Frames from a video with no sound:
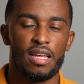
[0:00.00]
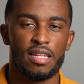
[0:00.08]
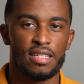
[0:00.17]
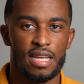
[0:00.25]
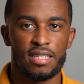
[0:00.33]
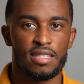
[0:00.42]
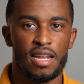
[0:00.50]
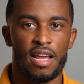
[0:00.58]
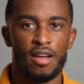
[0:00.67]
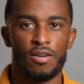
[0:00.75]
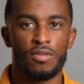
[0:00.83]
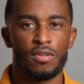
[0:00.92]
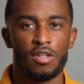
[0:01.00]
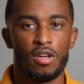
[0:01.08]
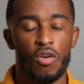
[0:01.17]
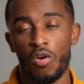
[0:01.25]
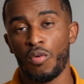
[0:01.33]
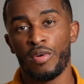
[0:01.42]
test it out,
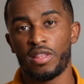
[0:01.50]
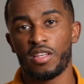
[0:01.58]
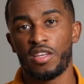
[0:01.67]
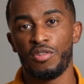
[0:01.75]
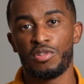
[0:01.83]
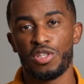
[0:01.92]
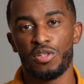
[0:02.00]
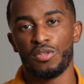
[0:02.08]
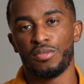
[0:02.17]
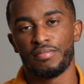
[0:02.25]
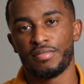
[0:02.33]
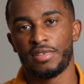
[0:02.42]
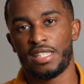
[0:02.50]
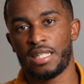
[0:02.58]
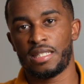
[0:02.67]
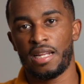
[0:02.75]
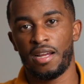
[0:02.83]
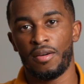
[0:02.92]
or rent the Q2,
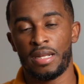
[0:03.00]
test it out.